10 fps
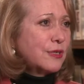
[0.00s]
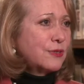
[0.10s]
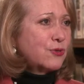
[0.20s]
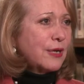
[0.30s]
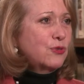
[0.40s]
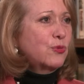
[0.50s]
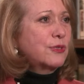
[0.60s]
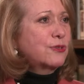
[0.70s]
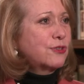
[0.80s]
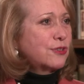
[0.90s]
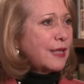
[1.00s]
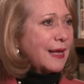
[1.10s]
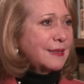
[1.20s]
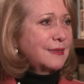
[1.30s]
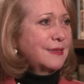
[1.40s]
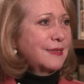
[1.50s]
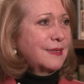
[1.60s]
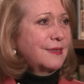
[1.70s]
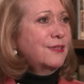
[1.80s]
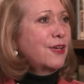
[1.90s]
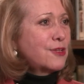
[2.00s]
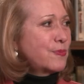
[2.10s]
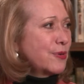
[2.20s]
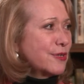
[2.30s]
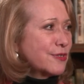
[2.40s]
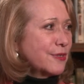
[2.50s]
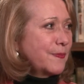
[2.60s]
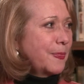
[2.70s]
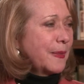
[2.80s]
trying to understand the other person.